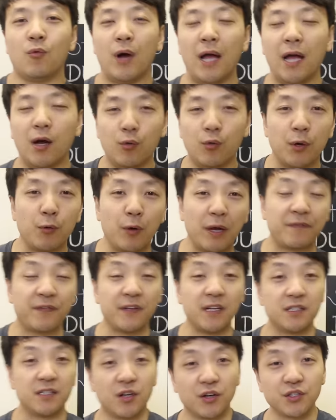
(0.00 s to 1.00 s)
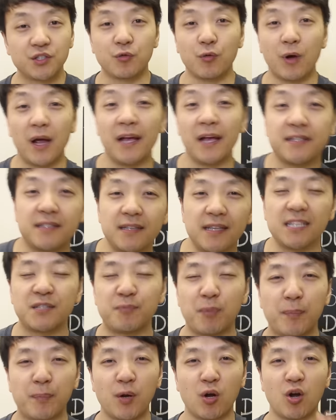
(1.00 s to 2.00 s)
While we wait for the dough to rise, let's
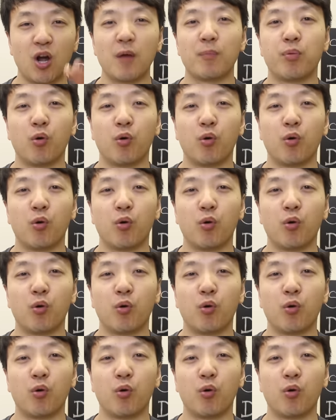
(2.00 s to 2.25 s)
prepare our